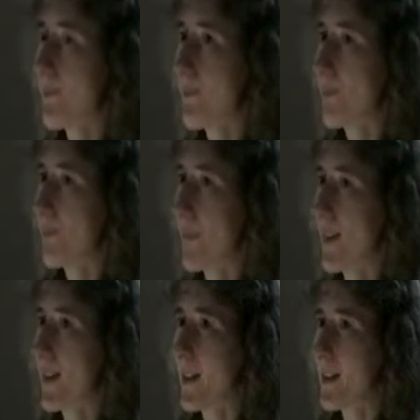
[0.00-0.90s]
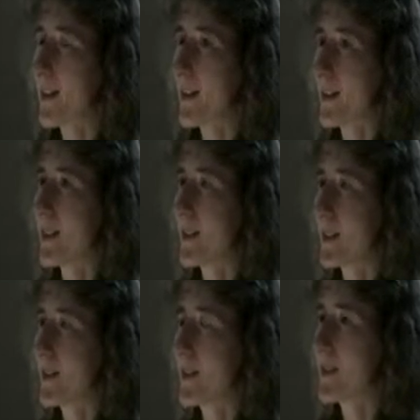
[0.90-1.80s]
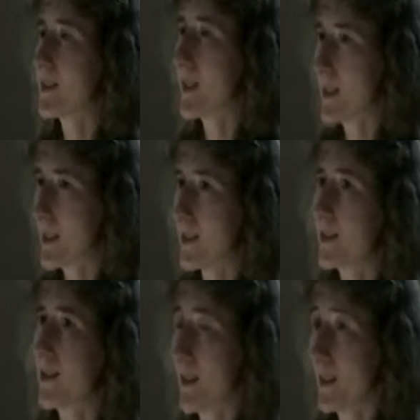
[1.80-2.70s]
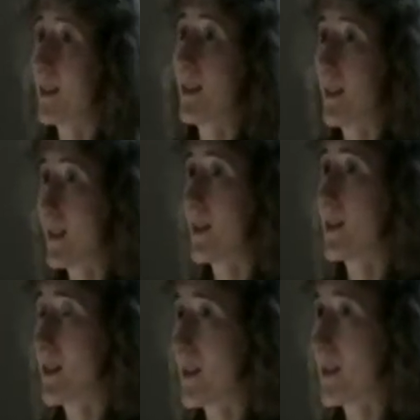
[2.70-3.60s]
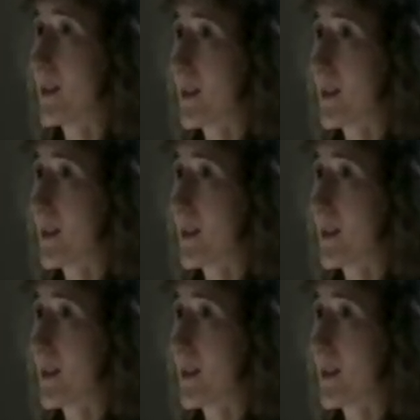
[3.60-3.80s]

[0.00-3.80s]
and that's how your body gets it out of your